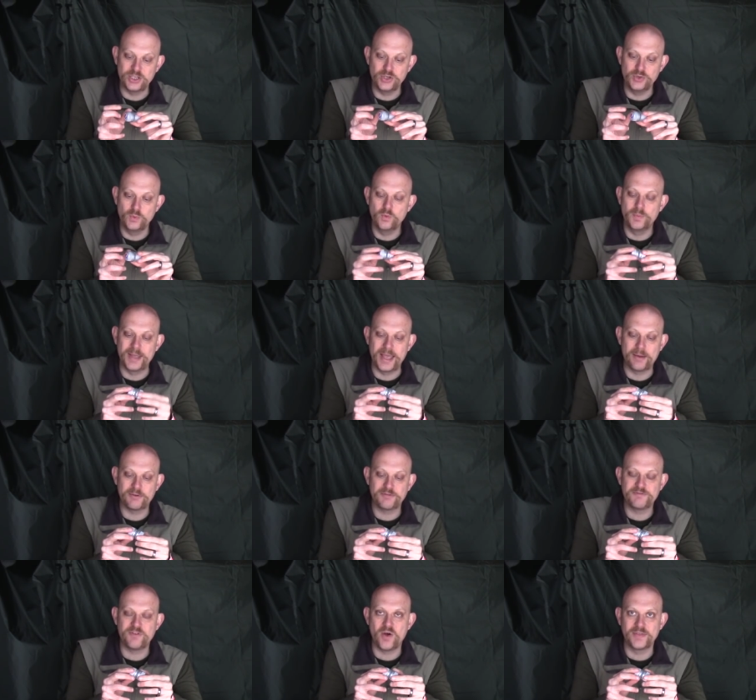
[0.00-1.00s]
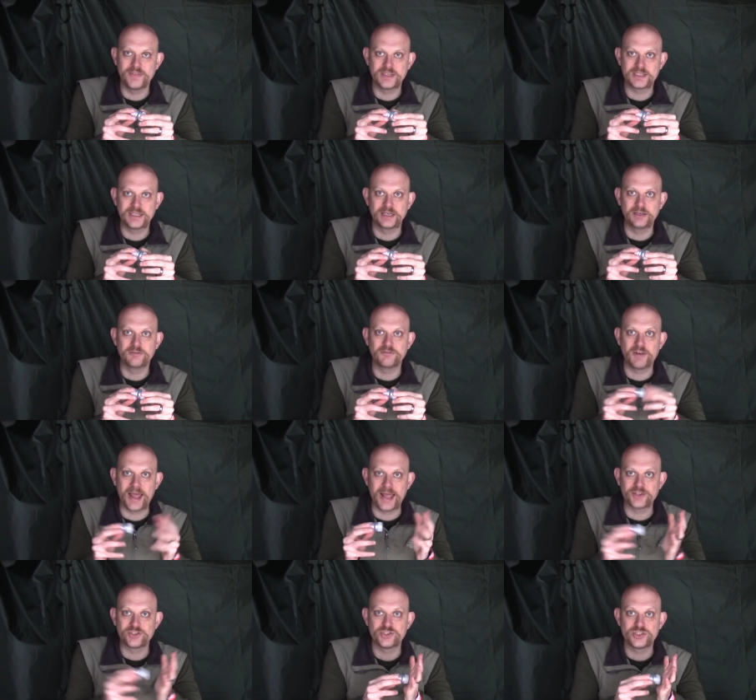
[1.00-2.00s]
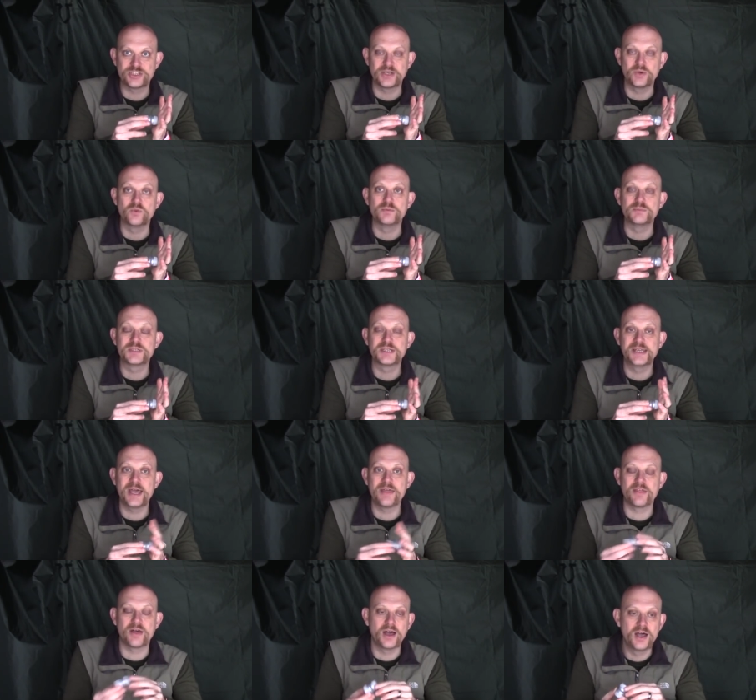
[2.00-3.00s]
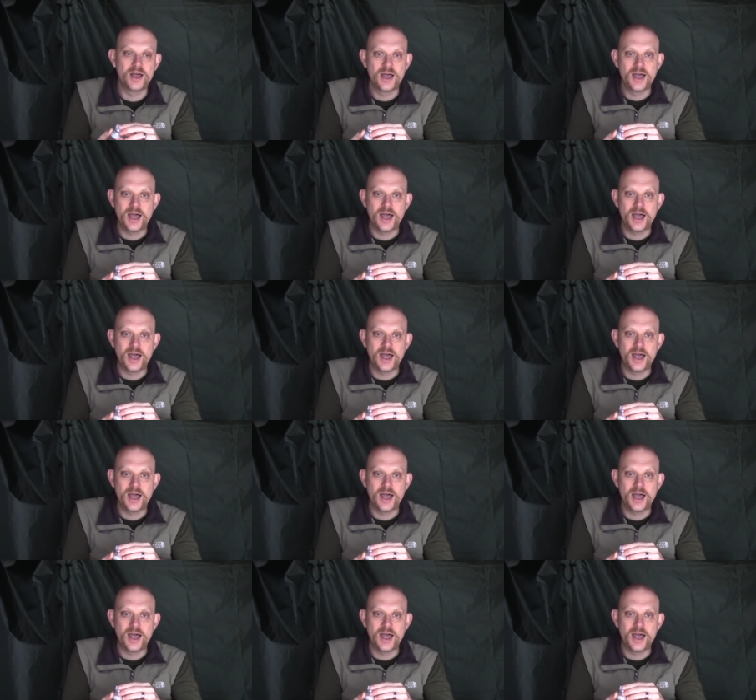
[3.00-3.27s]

you will be able to find this little flange and seal them together.